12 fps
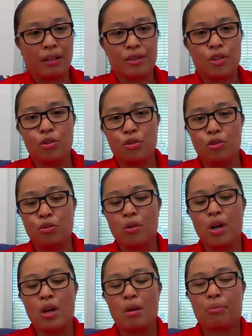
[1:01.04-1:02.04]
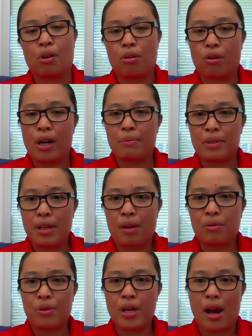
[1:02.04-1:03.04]
on two programs
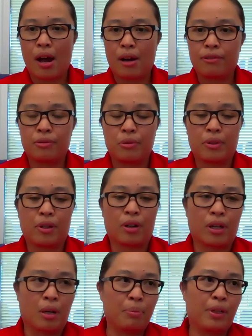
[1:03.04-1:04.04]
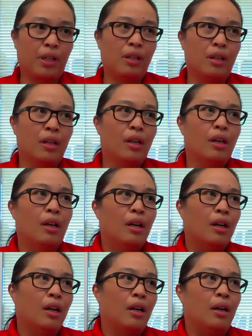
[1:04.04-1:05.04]
that we have with our company.
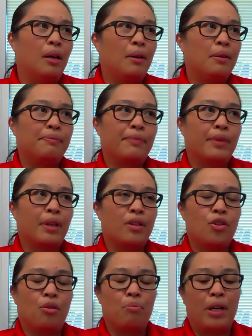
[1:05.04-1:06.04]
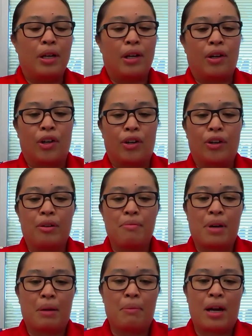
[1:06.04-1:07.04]
Uh, as you heard,
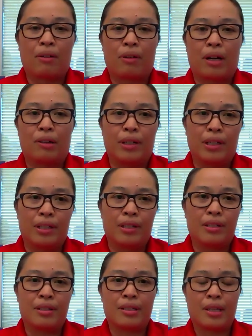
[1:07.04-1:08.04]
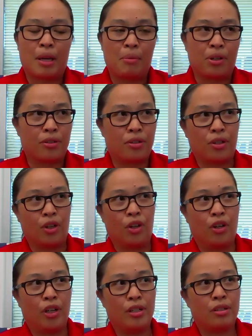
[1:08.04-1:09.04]
my background is
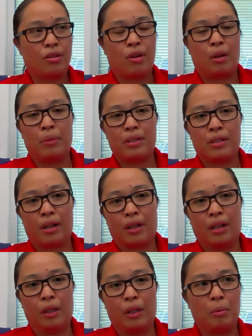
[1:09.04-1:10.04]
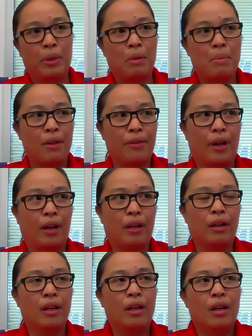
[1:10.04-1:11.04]
cybersecurity, so I'll be talking a little bit about that.